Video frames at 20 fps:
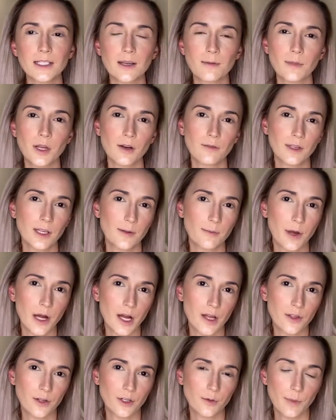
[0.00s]
I'm not really
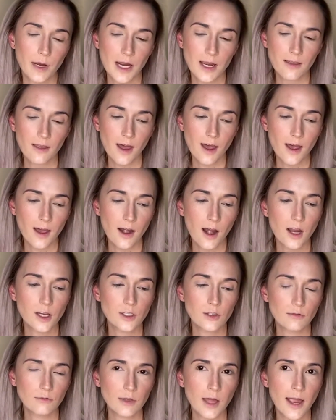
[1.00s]
bothered by that. I
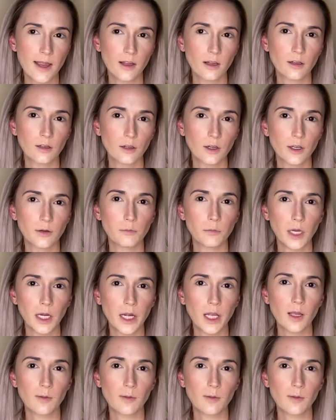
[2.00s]
do like a good medium